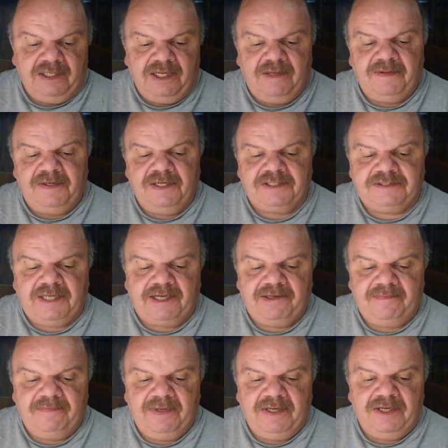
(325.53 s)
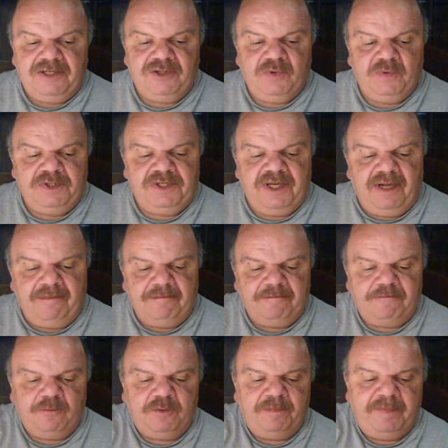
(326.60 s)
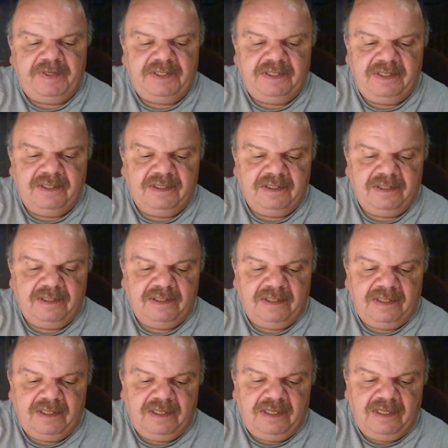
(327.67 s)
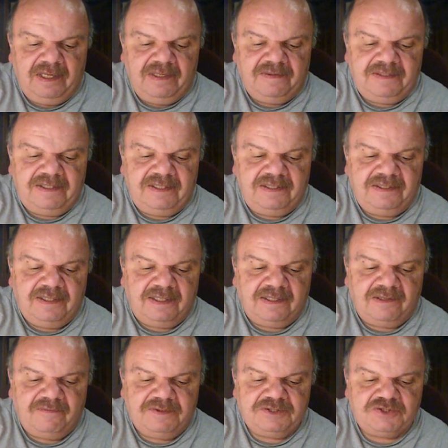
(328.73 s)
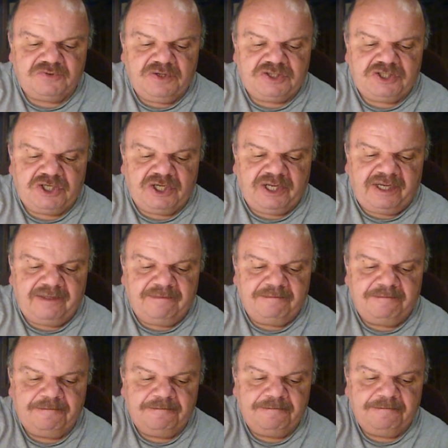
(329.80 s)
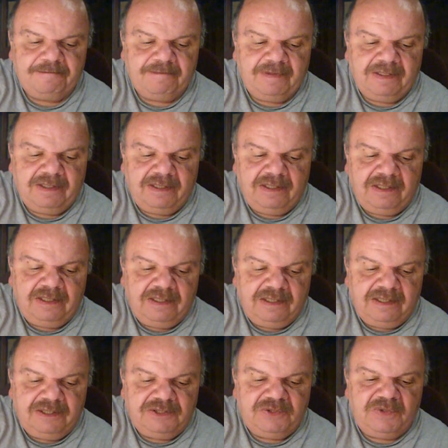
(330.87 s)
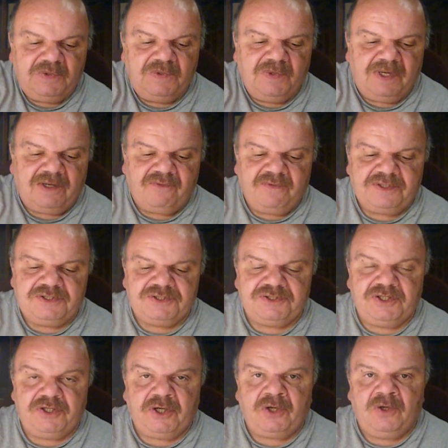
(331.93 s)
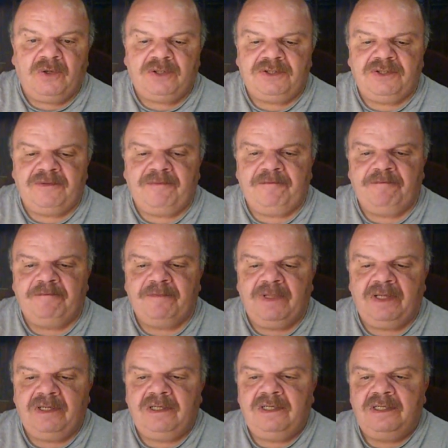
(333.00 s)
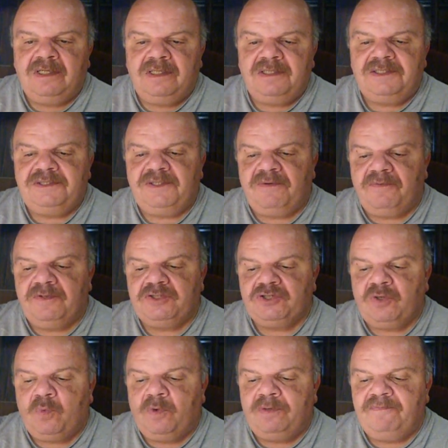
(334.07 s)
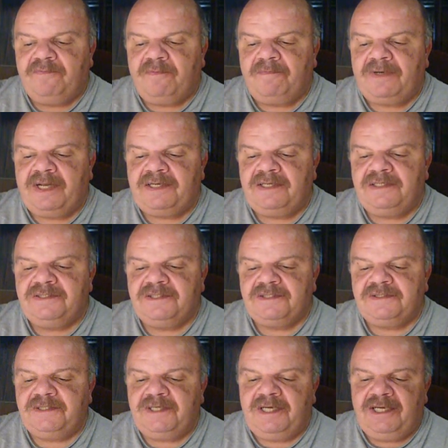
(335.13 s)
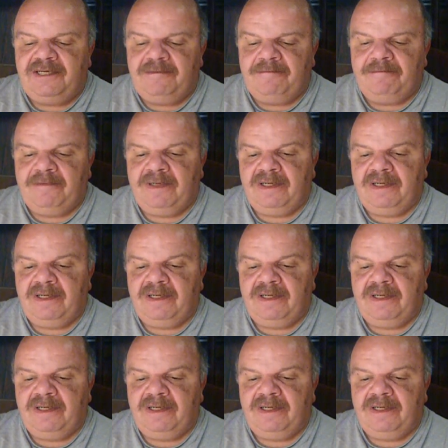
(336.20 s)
Okay, the next item you would get would be the registration card to register your Colt. This is the original one from 1969.